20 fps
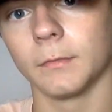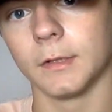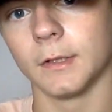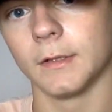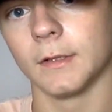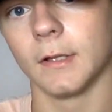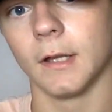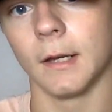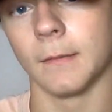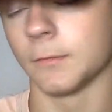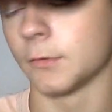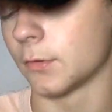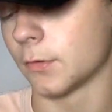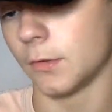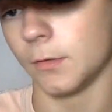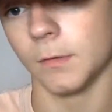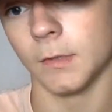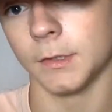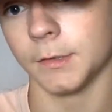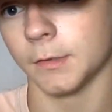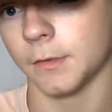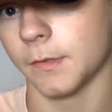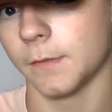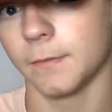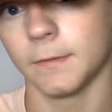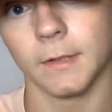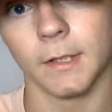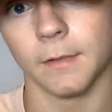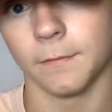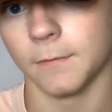me, I'm sure you all know the
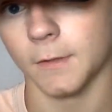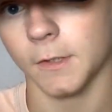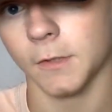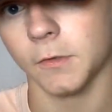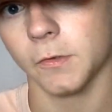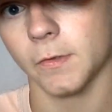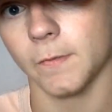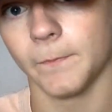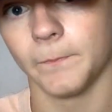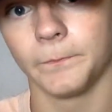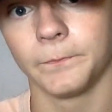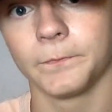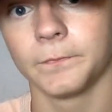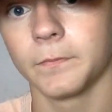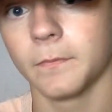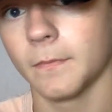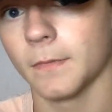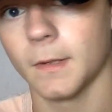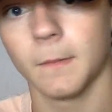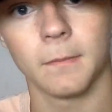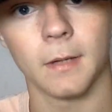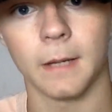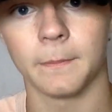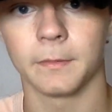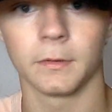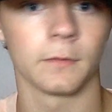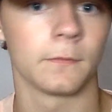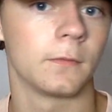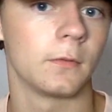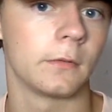Filet-O-Fish,
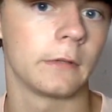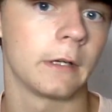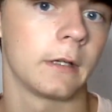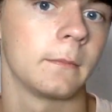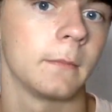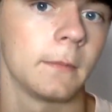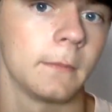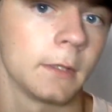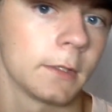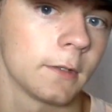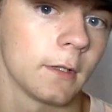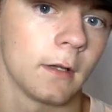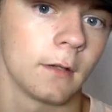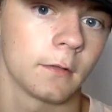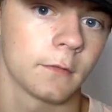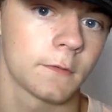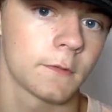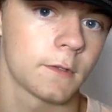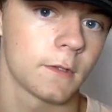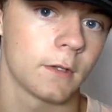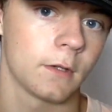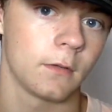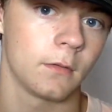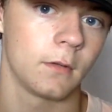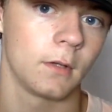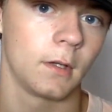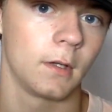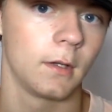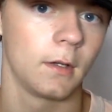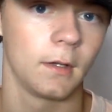popular food item at McDonald's, you
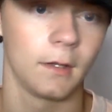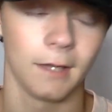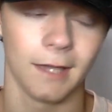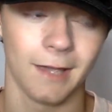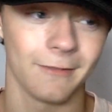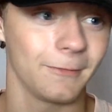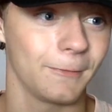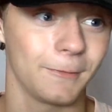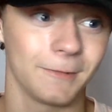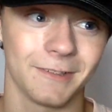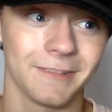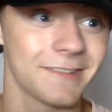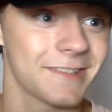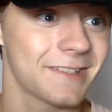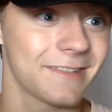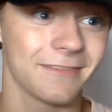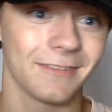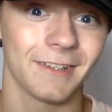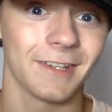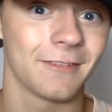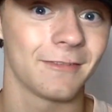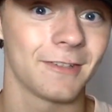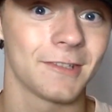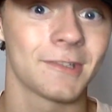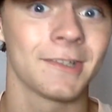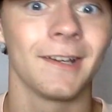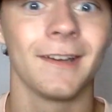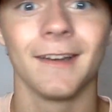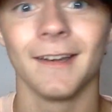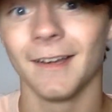know. Everyone knows the
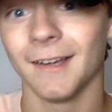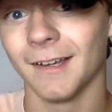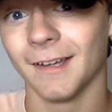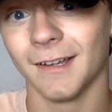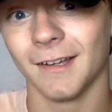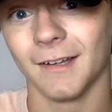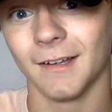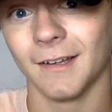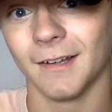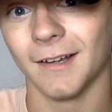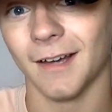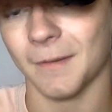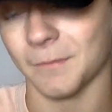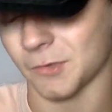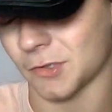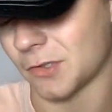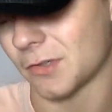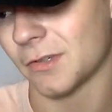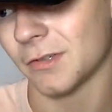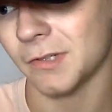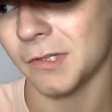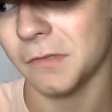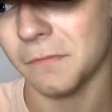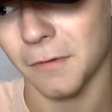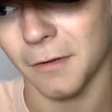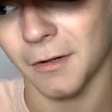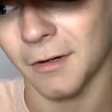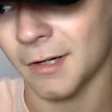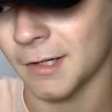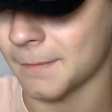Filet-O-Fish. I'm sure you've
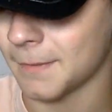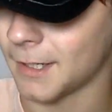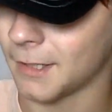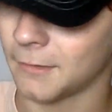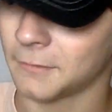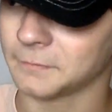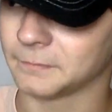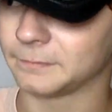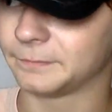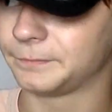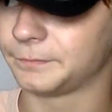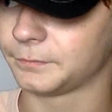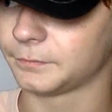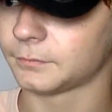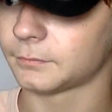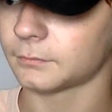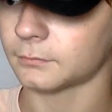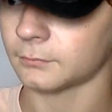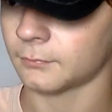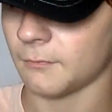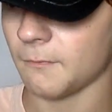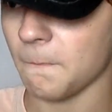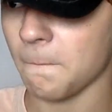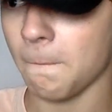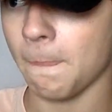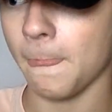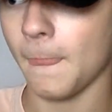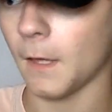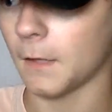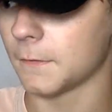heard about
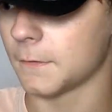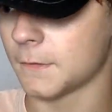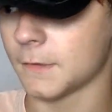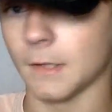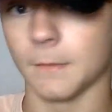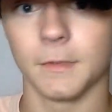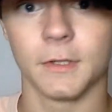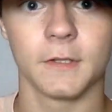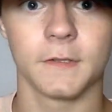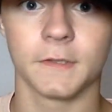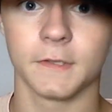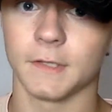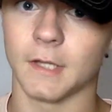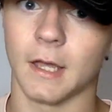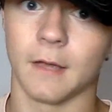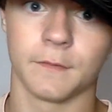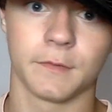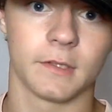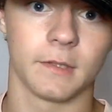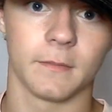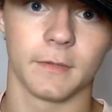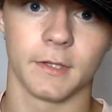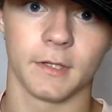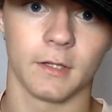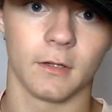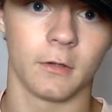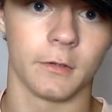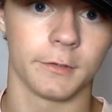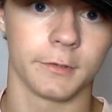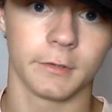some of the stuff, some of
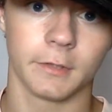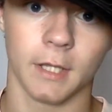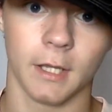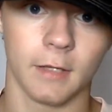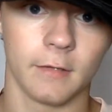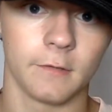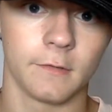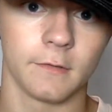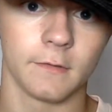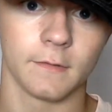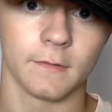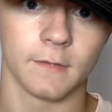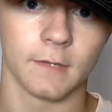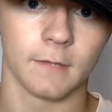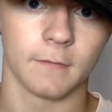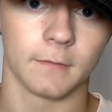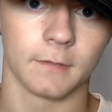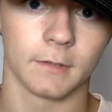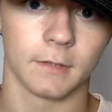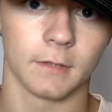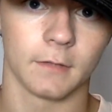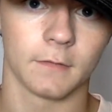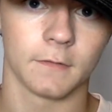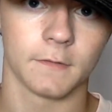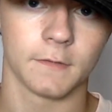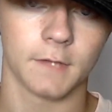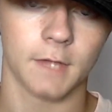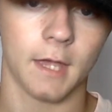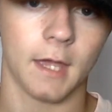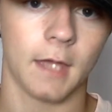the altercations that McDonald's
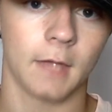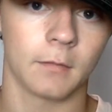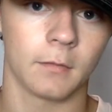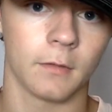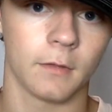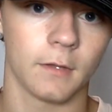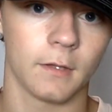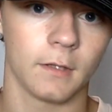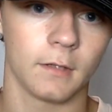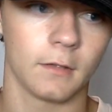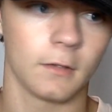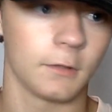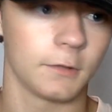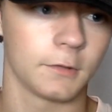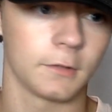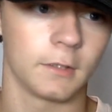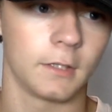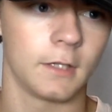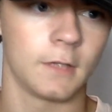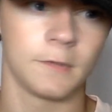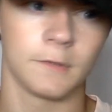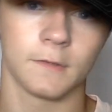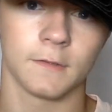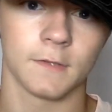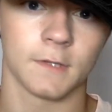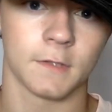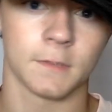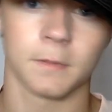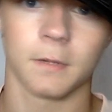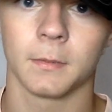has had with it. Altercations,
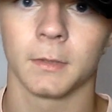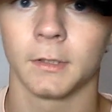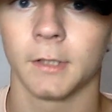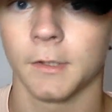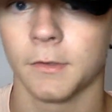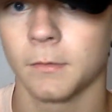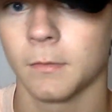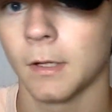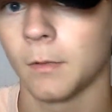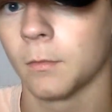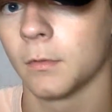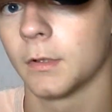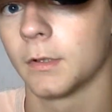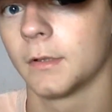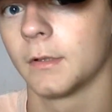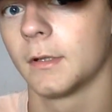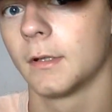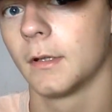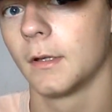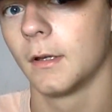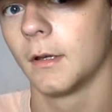that's probably not the right word.